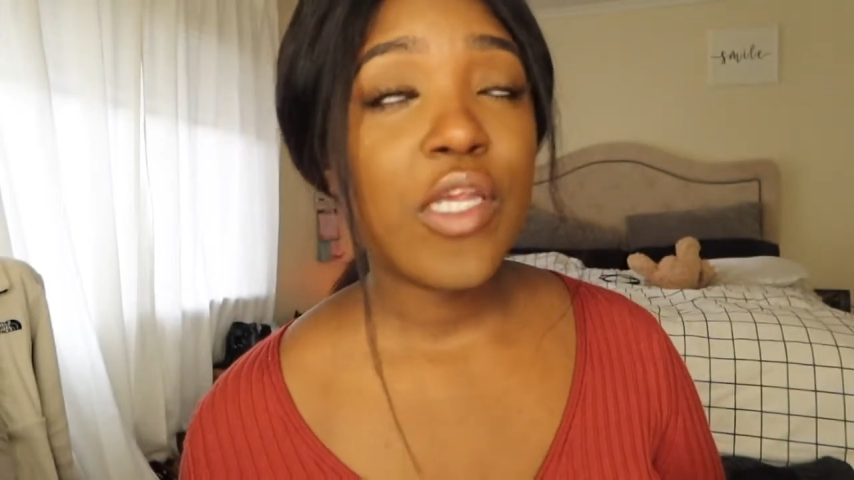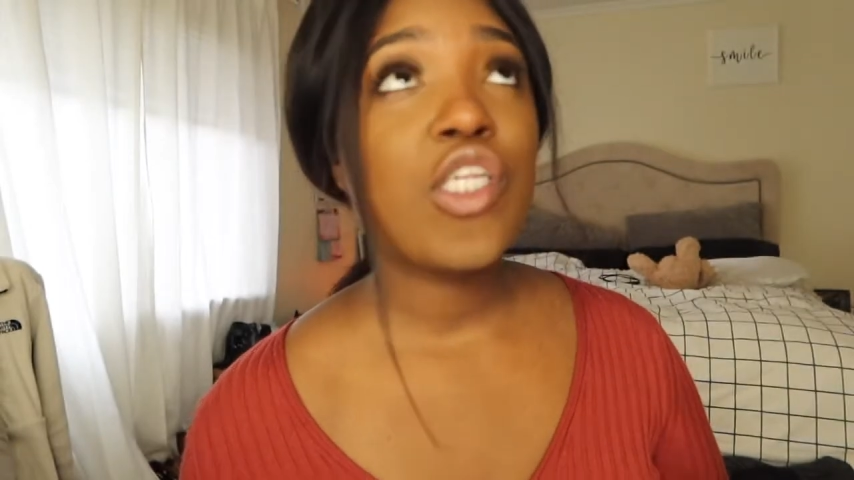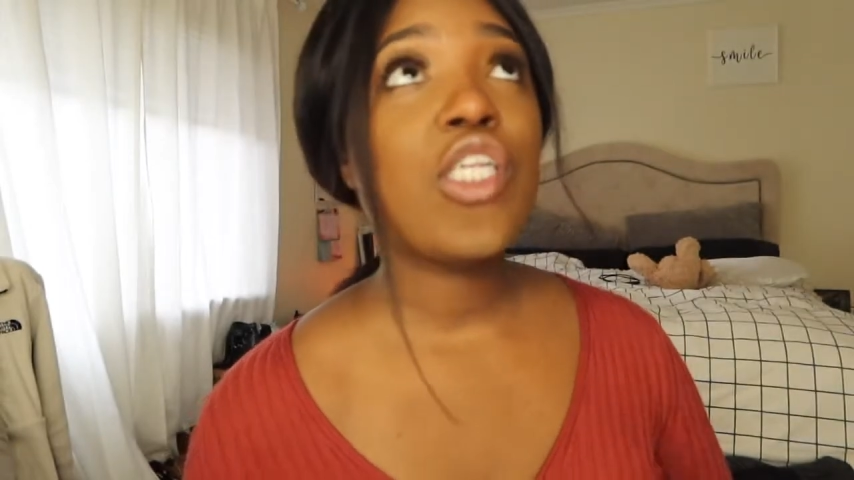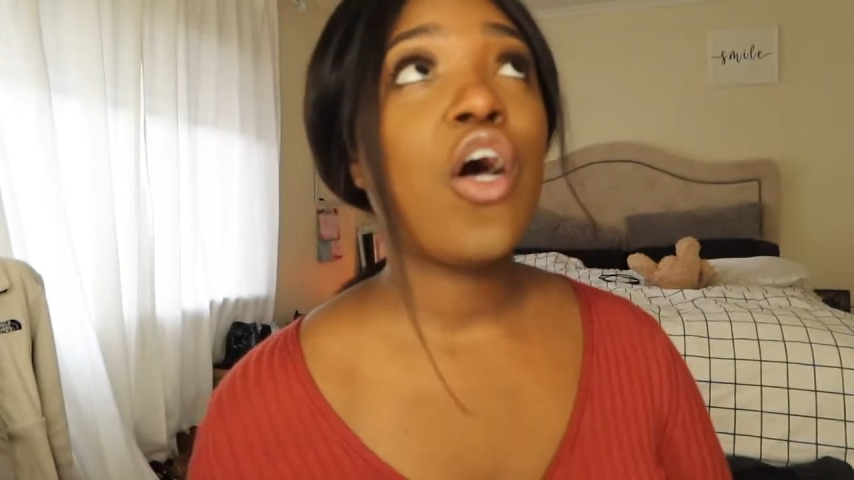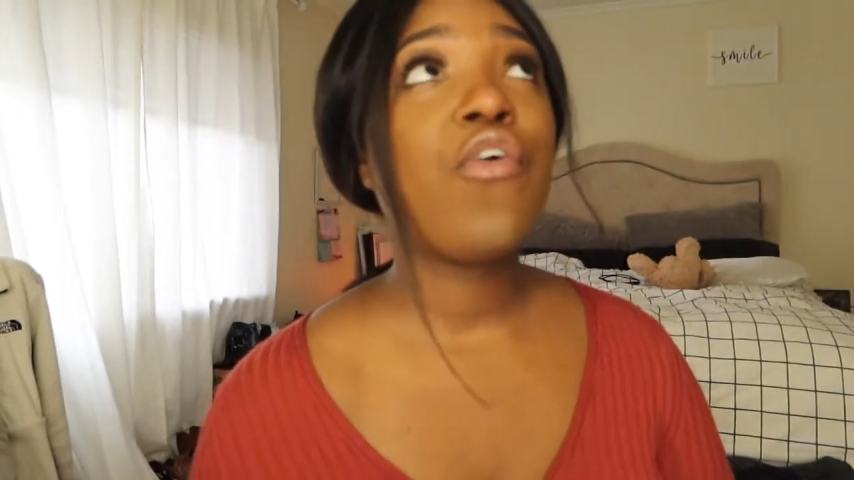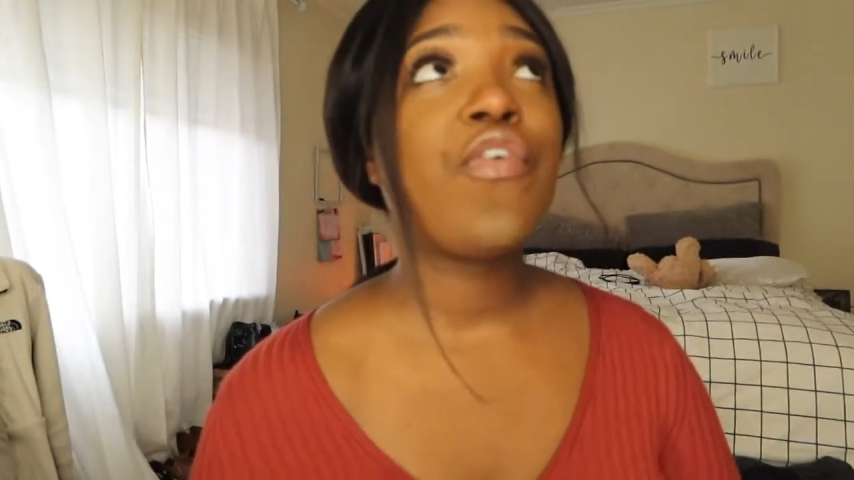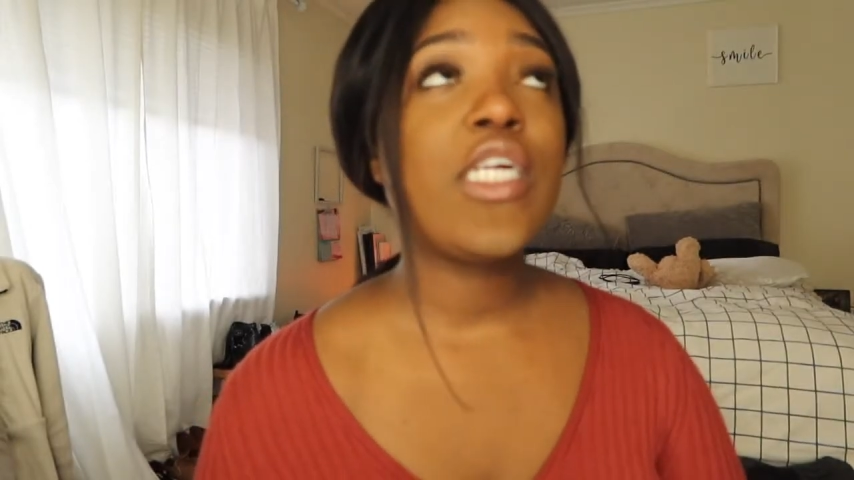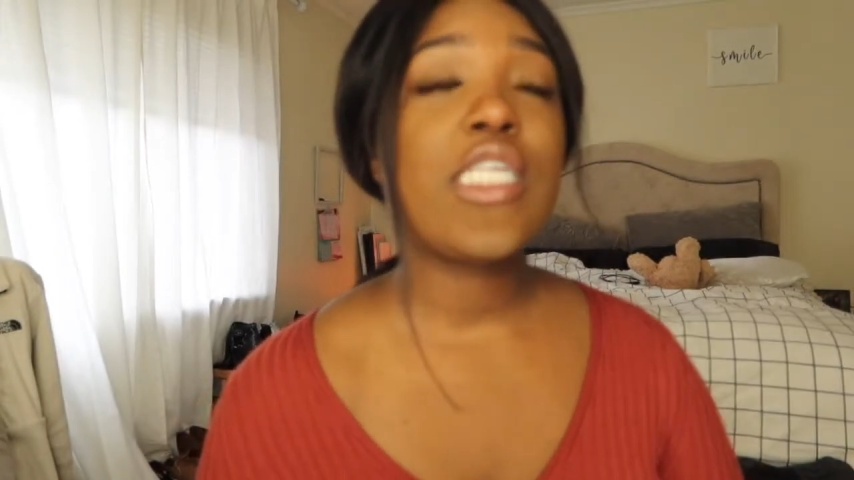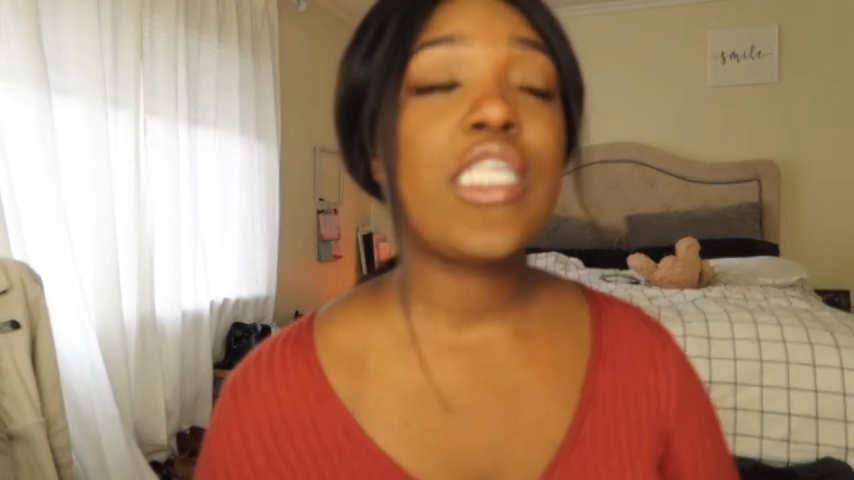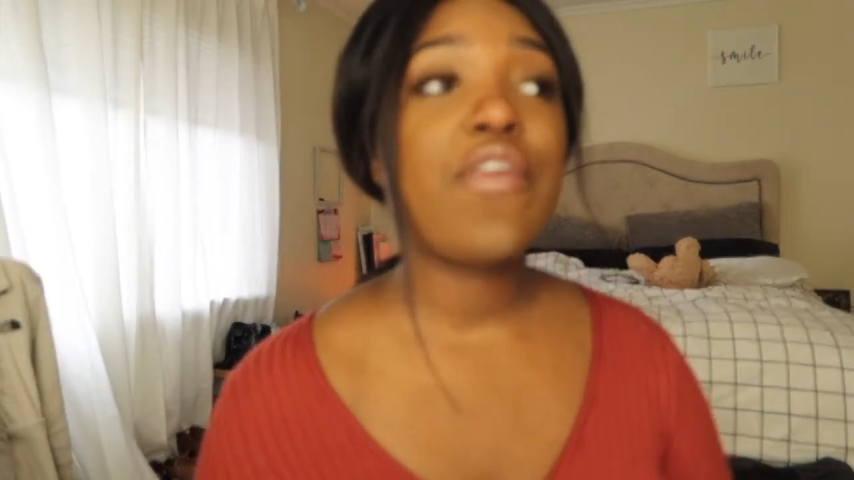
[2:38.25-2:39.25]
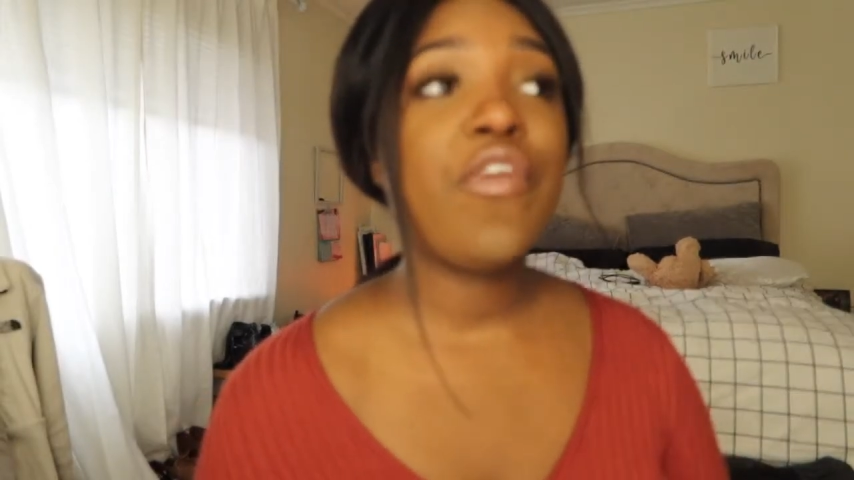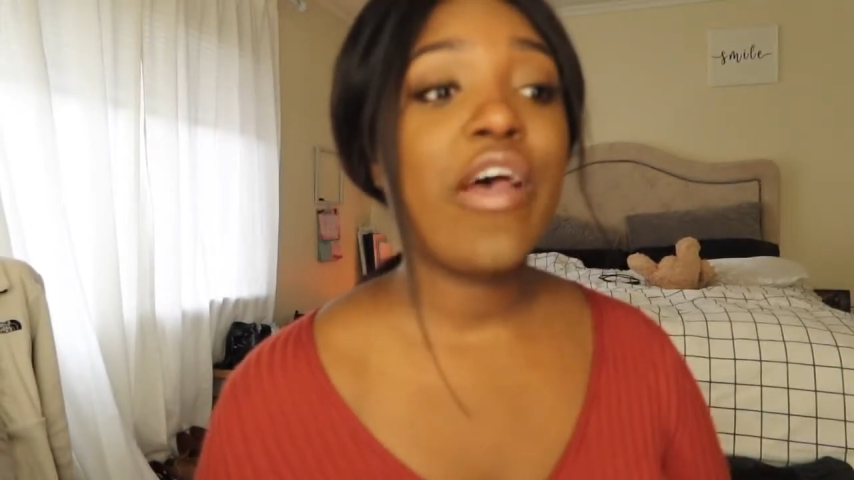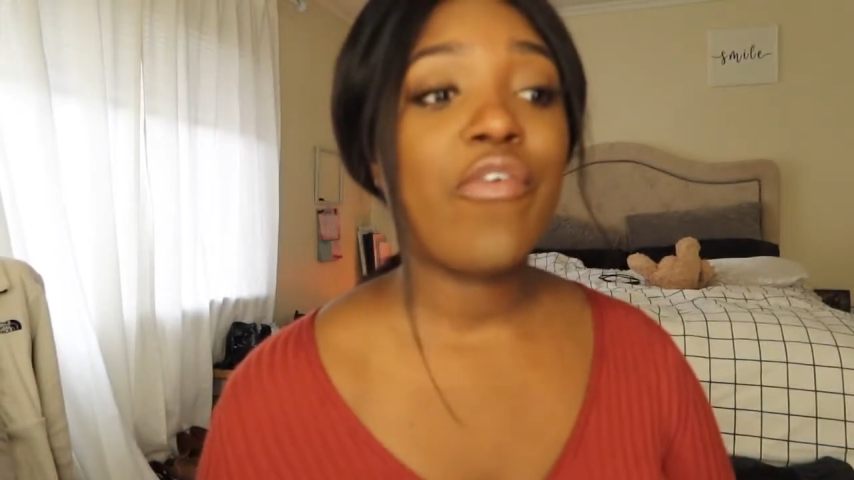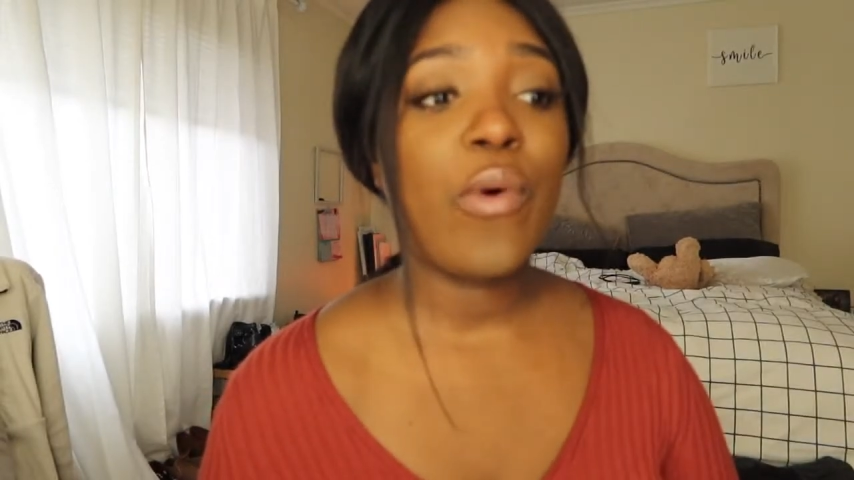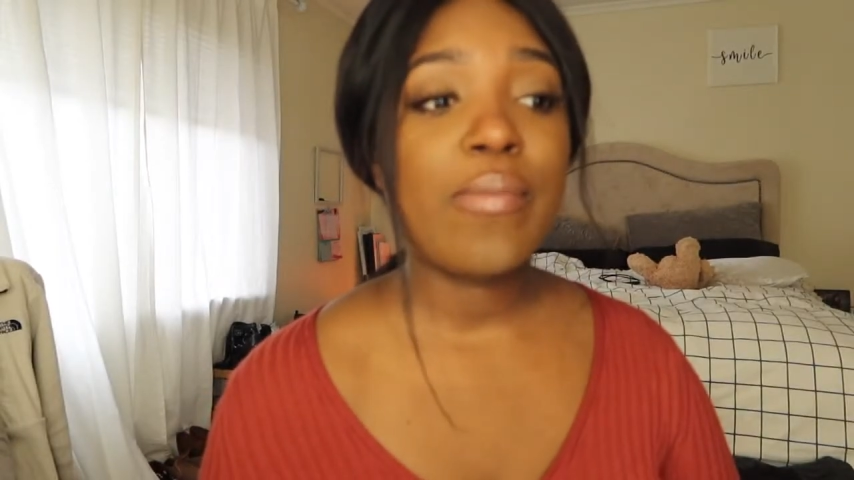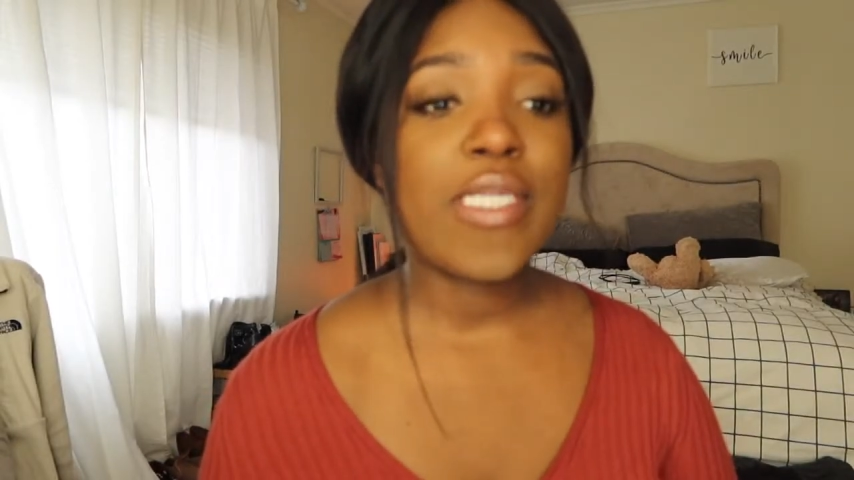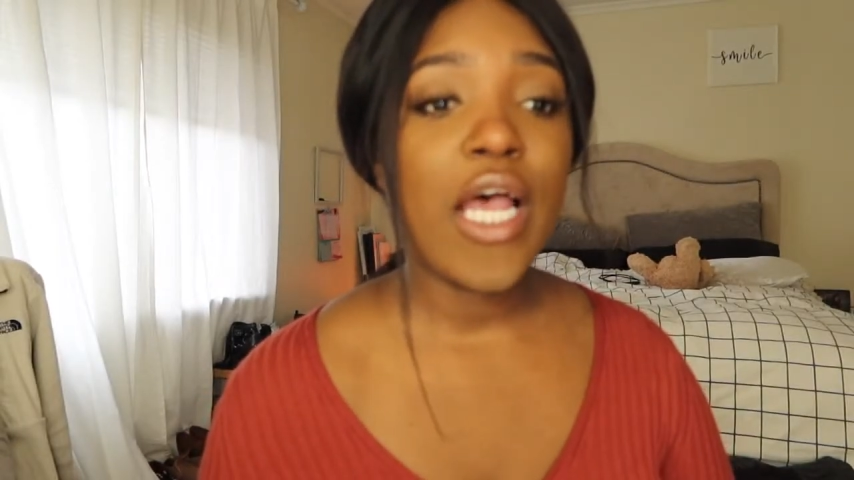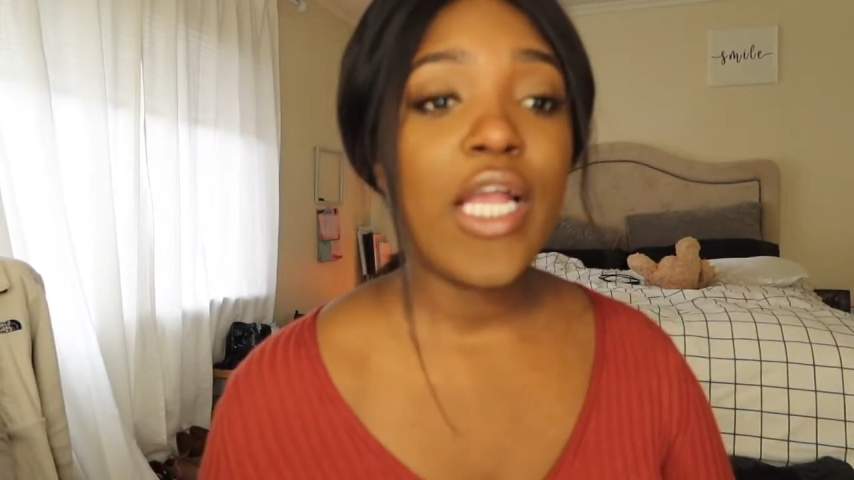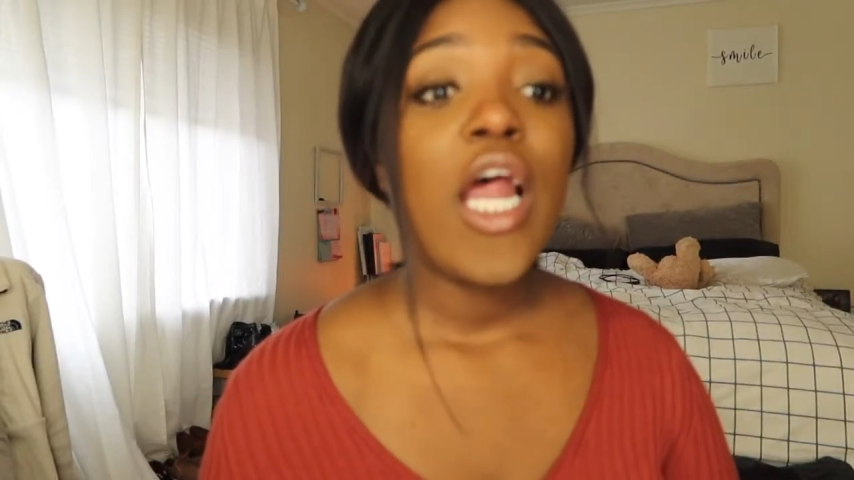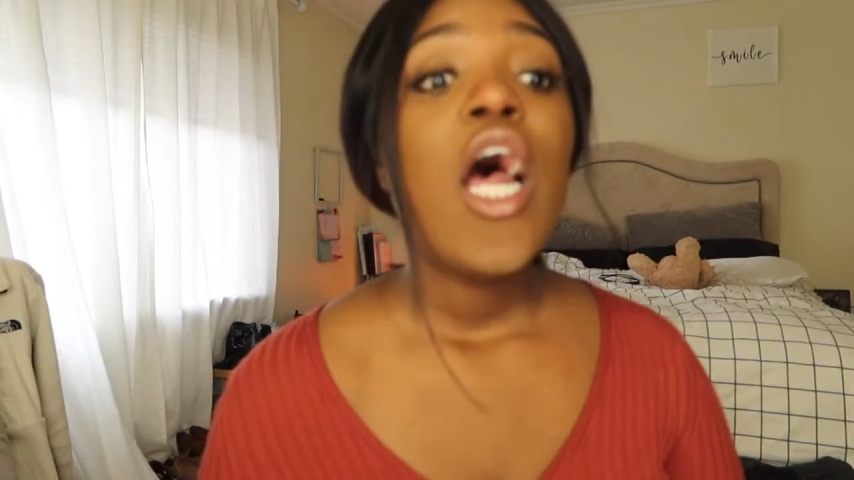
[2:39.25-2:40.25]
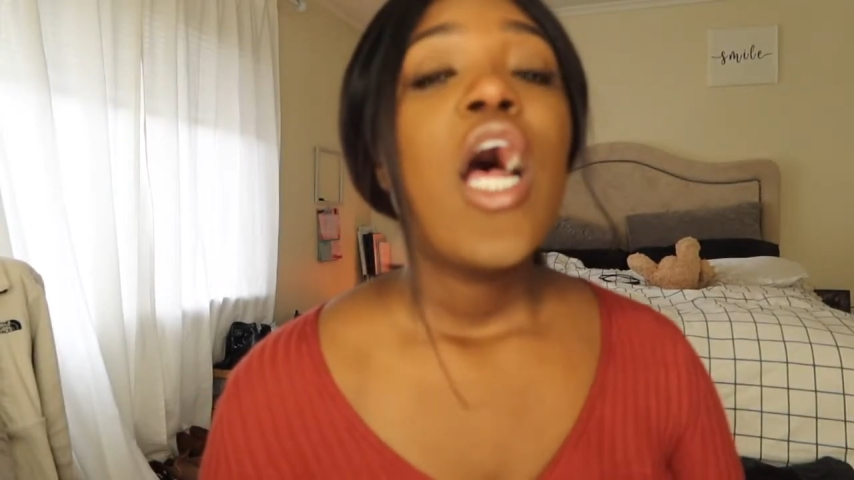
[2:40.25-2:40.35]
So for instance, if you have a website,